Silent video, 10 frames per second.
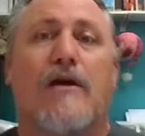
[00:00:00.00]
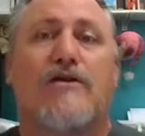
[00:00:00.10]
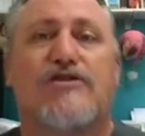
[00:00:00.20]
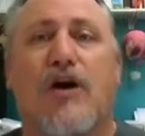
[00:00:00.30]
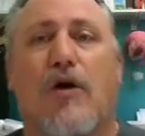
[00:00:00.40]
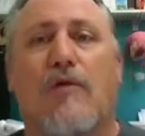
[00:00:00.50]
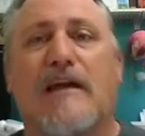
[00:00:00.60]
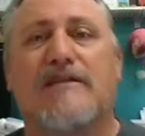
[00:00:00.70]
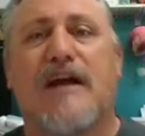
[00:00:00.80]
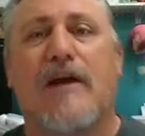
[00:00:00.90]
So
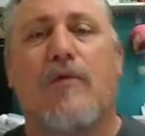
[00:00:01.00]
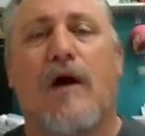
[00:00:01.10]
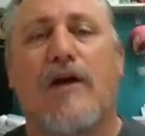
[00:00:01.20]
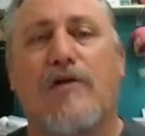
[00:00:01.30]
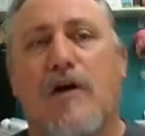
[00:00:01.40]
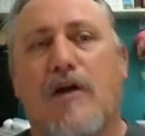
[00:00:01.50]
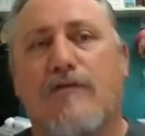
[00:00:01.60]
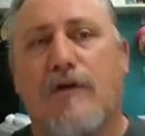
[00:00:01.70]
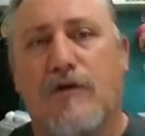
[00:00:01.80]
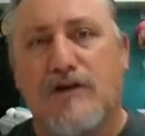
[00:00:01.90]
that's kind of why you want to
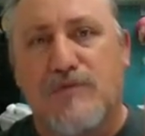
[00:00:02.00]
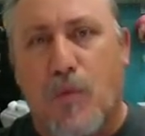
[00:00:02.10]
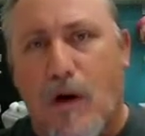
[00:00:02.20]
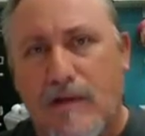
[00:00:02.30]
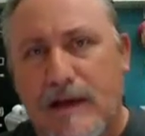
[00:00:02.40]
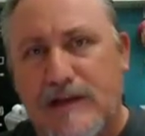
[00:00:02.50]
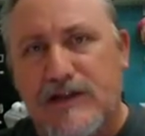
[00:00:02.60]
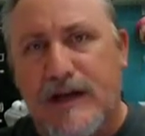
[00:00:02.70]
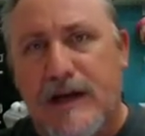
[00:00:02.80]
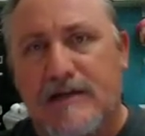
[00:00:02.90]
focus one
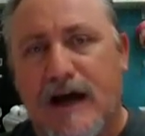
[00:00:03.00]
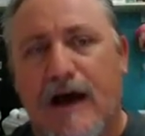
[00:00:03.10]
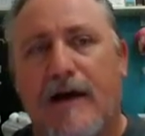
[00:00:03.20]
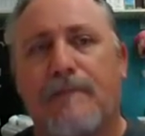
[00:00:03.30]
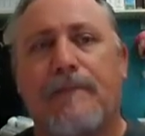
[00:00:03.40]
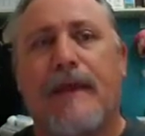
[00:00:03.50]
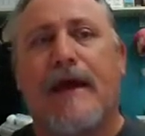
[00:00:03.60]
Legion at a time,